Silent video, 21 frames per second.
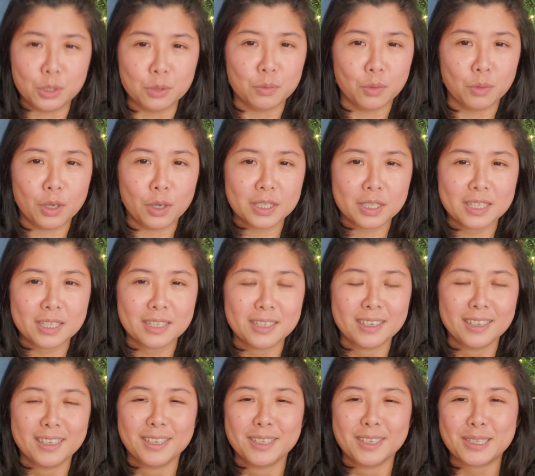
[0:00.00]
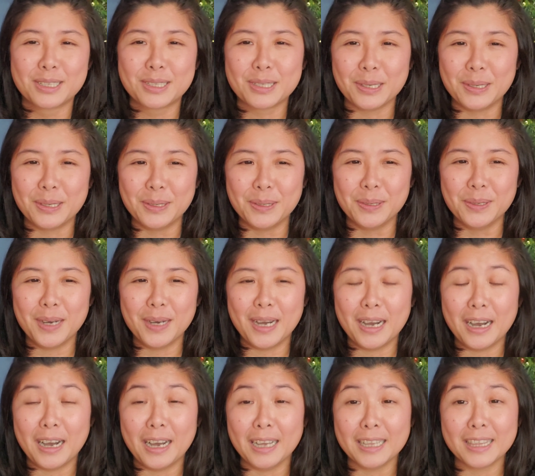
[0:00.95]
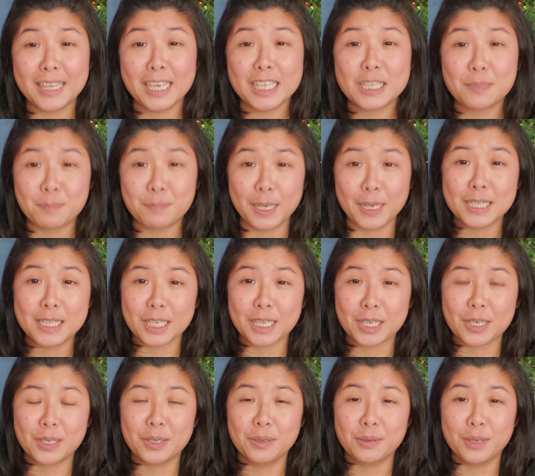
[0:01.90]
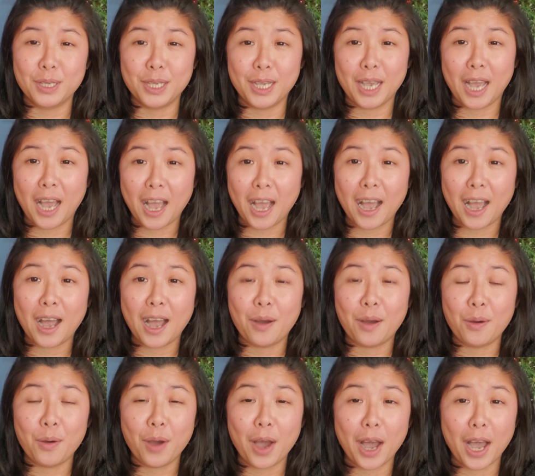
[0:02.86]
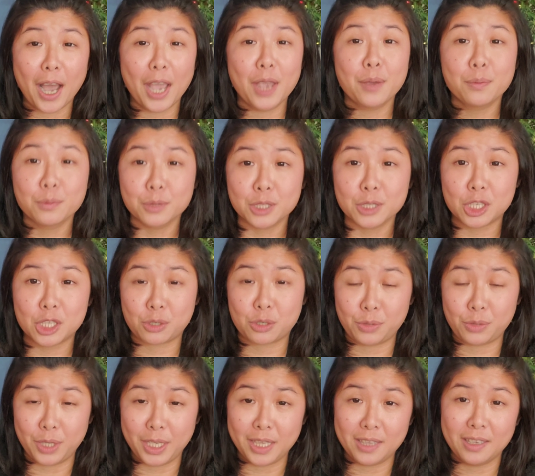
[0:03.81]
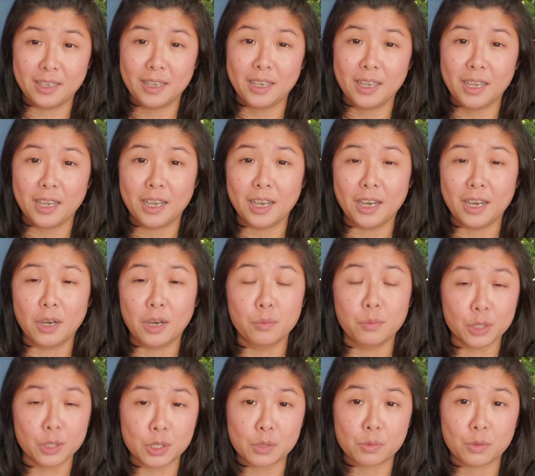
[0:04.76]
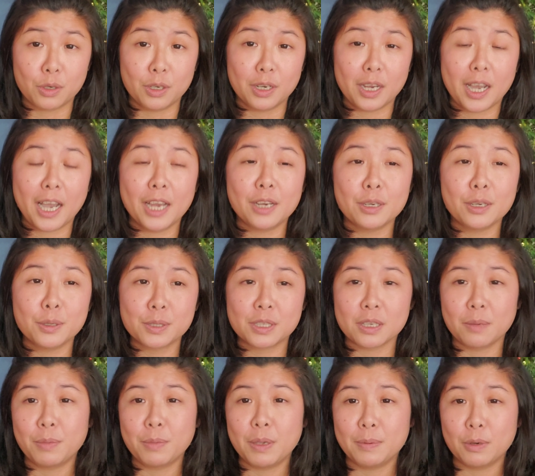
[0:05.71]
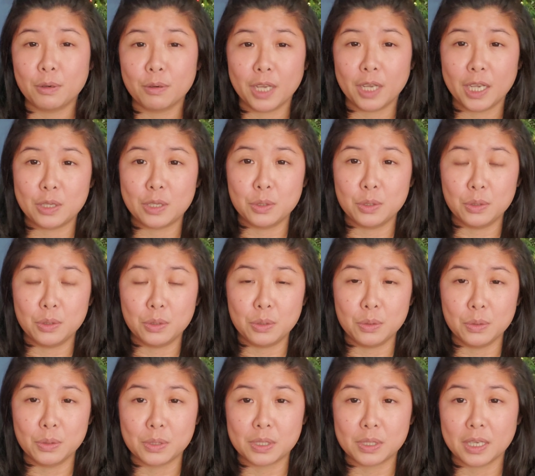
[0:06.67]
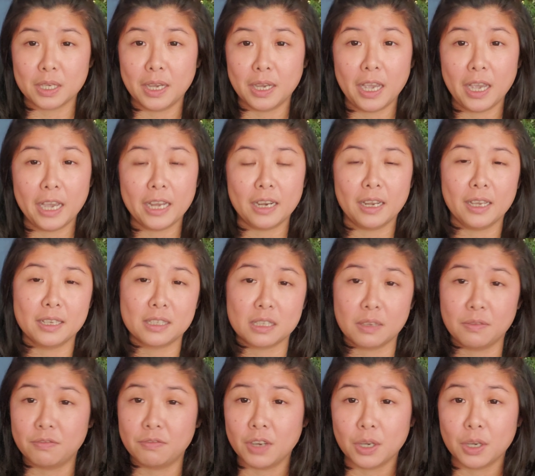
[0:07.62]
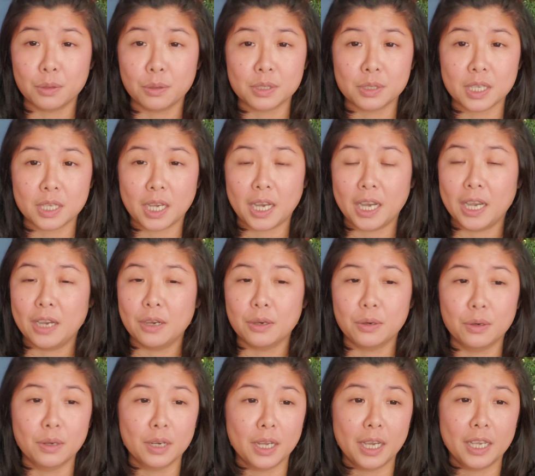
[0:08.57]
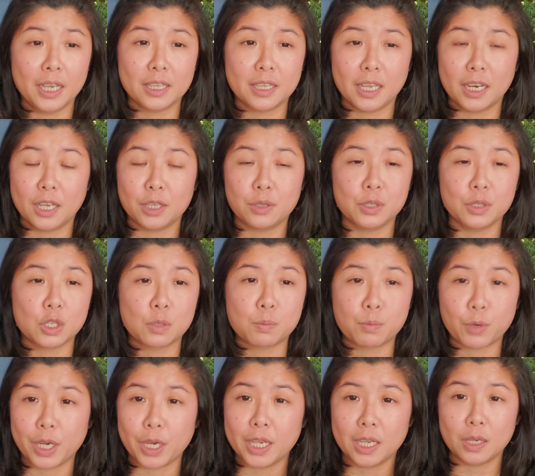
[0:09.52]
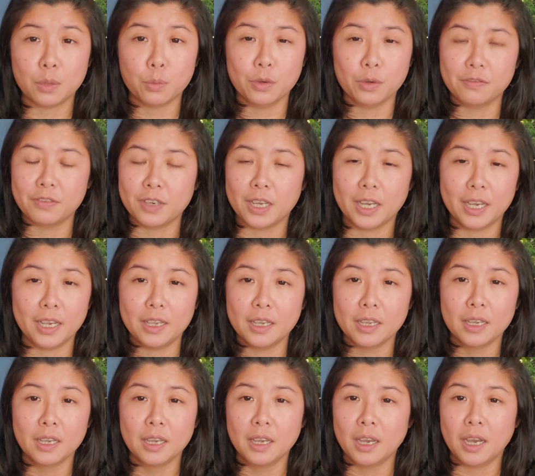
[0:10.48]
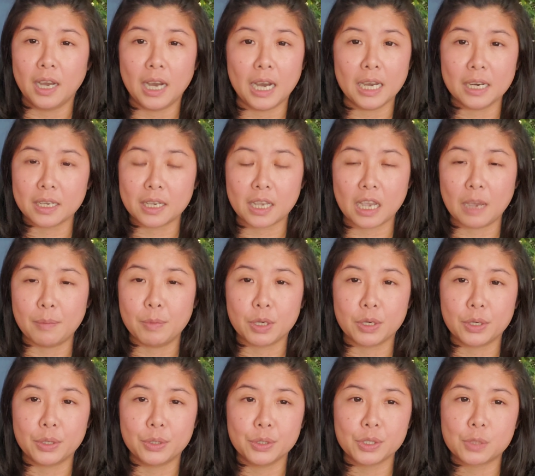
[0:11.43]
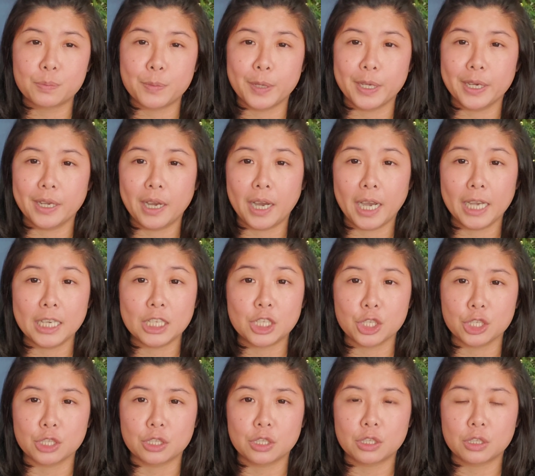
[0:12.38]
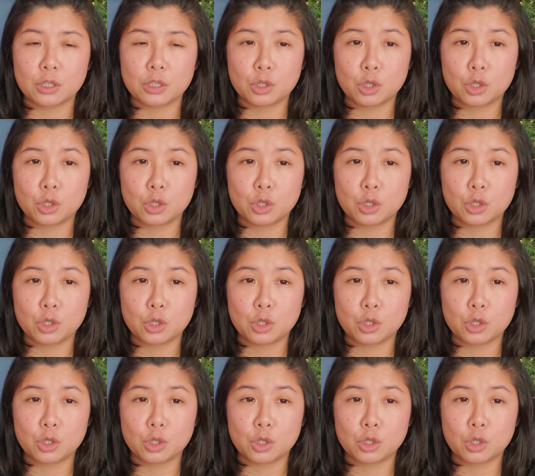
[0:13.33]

to rot. So that's basically how I would treat roots rot. I know some people like to use add like some fungicide, or like they like to spray it with like other chemicals, but I just